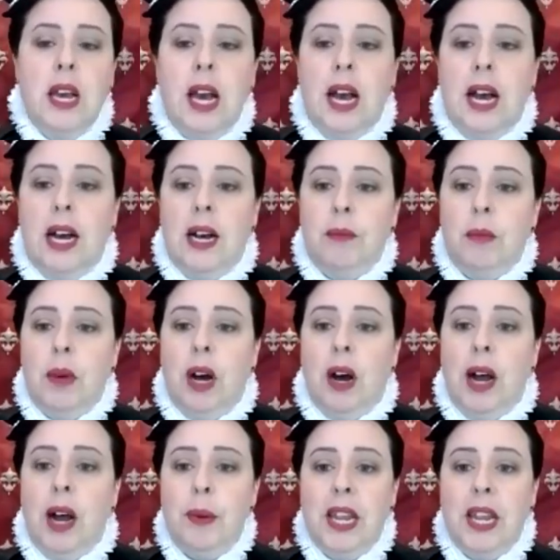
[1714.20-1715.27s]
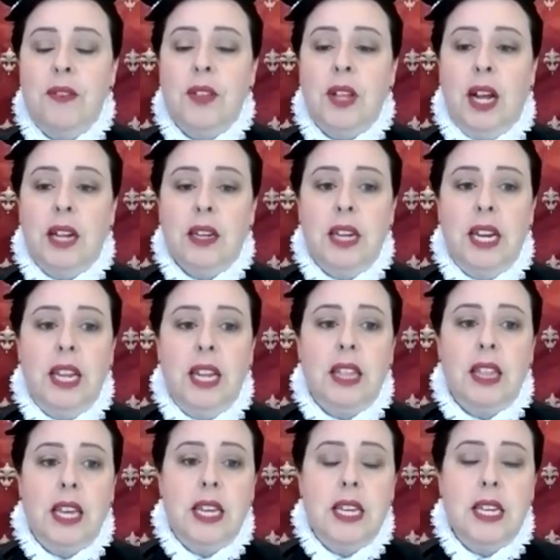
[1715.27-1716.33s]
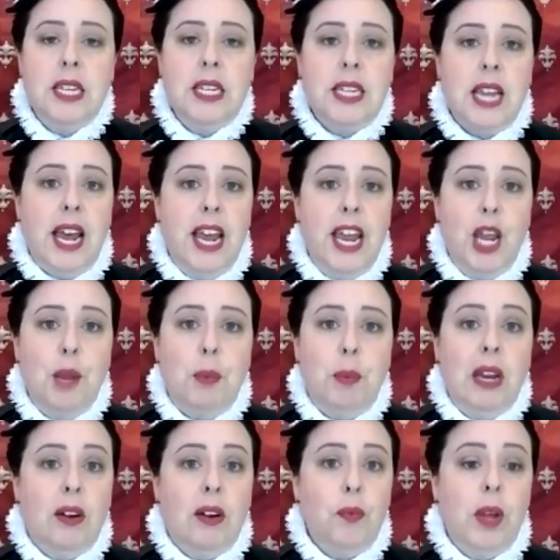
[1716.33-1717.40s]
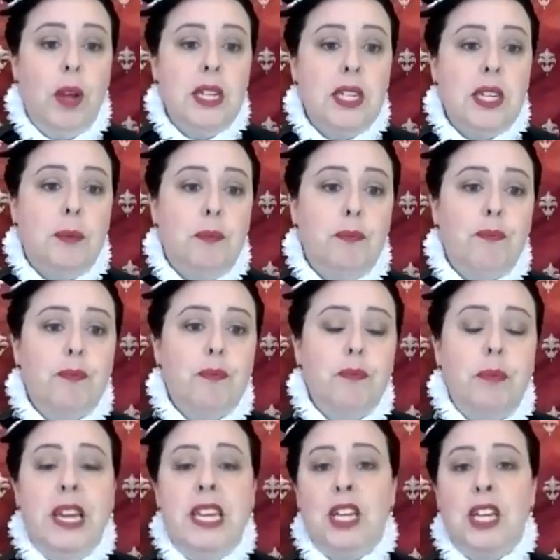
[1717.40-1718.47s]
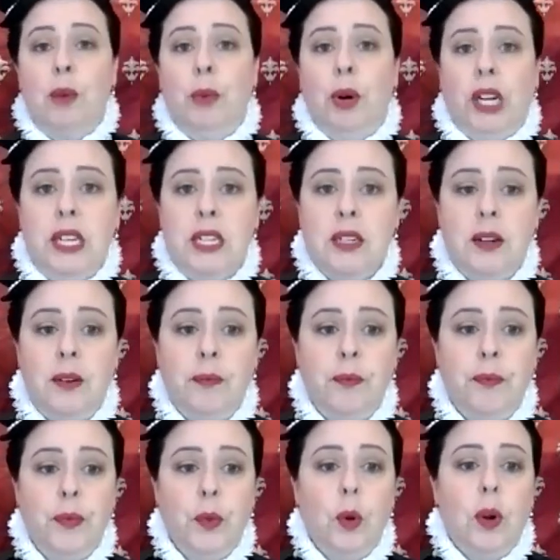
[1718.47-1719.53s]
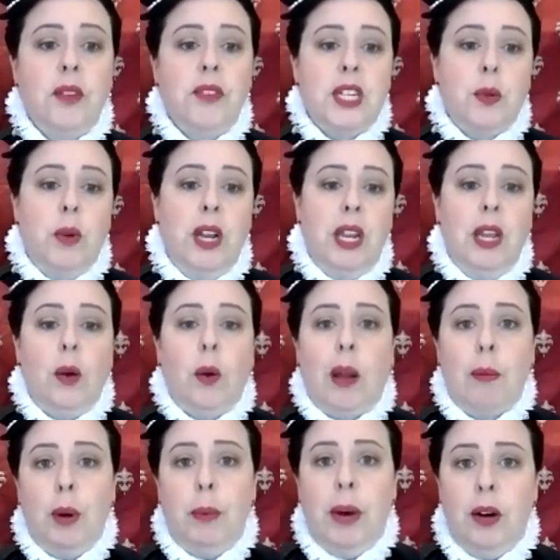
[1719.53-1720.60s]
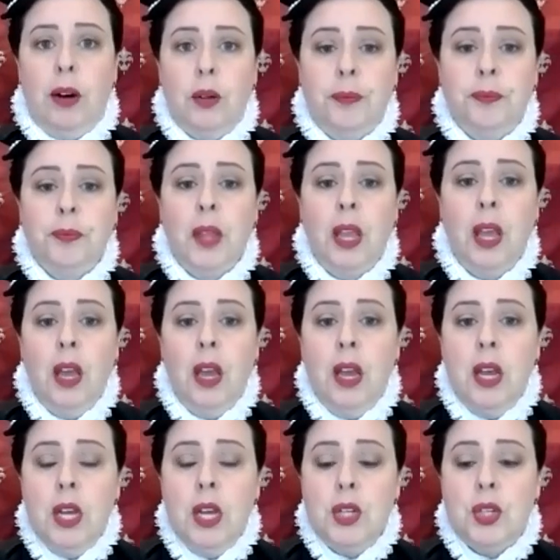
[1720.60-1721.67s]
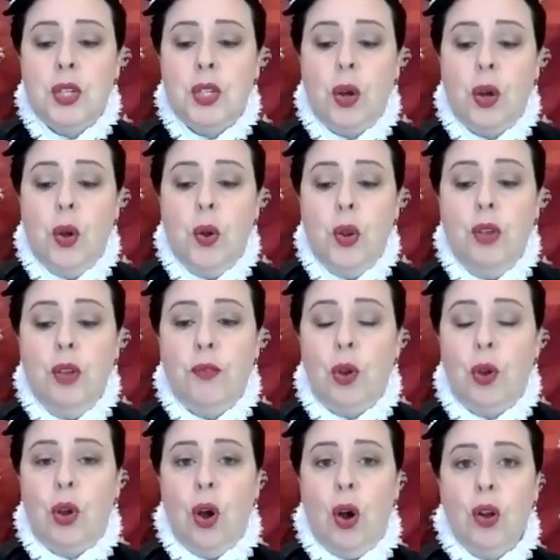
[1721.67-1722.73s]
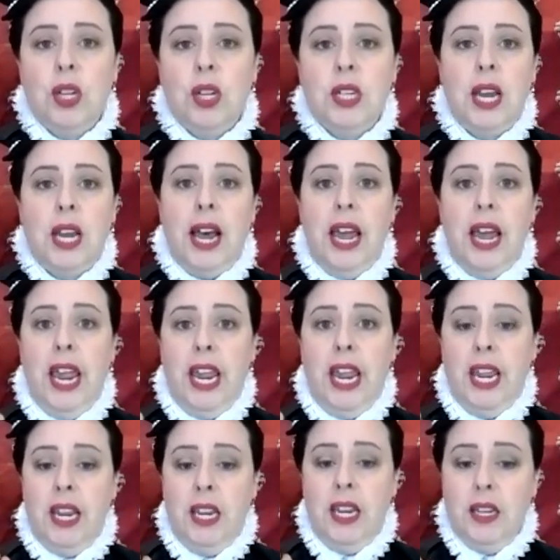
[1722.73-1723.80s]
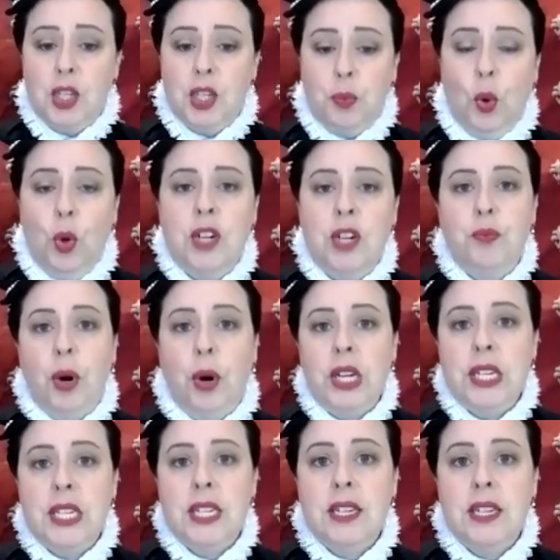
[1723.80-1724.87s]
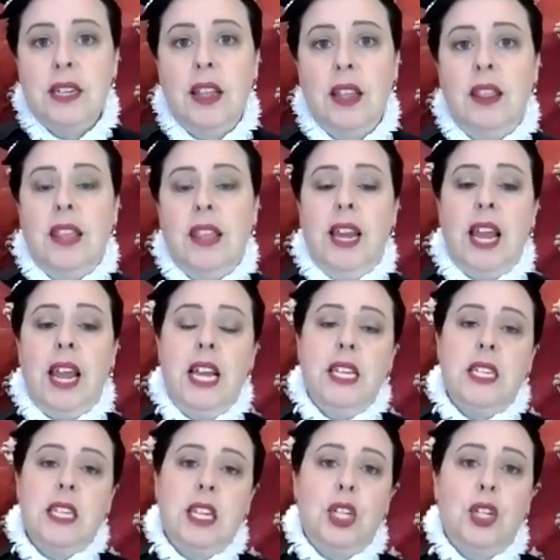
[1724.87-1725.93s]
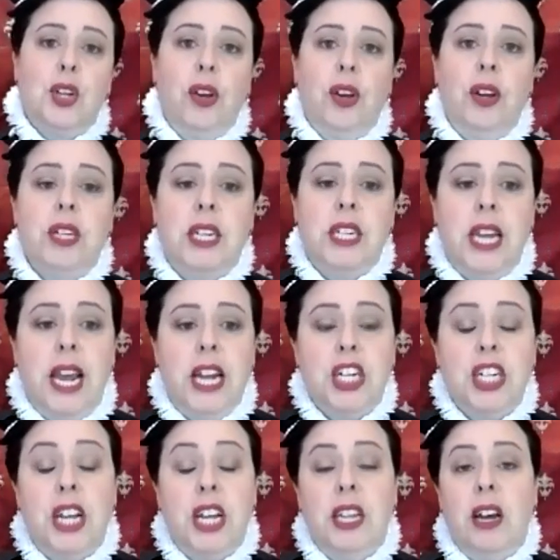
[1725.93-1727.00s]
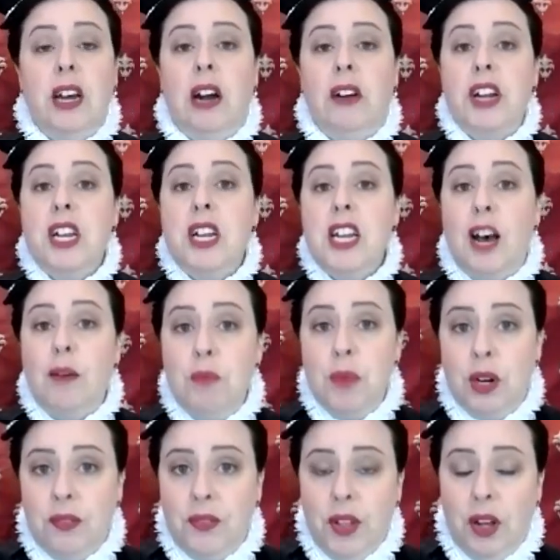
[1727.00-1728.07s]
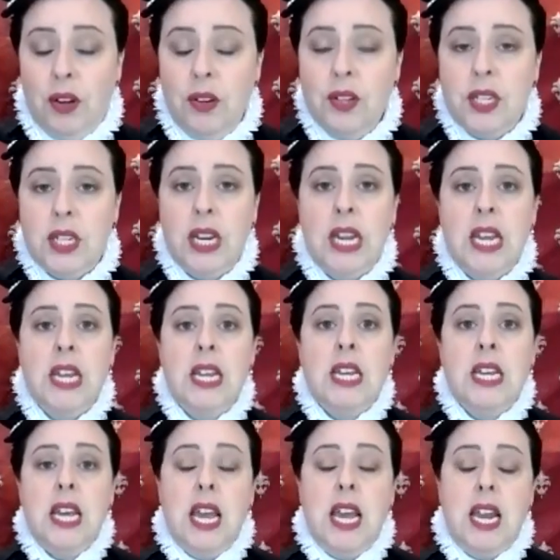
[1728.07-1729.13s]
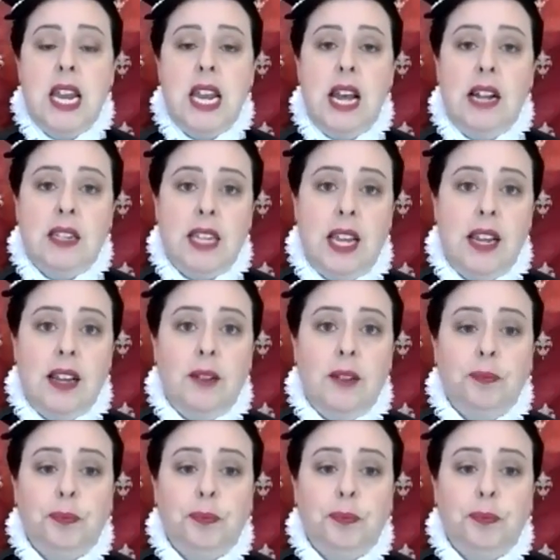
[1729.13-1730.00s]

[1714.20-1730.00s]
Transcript: I believe that underneath is a petticoat bodice, or a vasquina y cuerpo bajo. So you've got a supportive bodice that has a skirt attached, and there are a number of those in Alsager.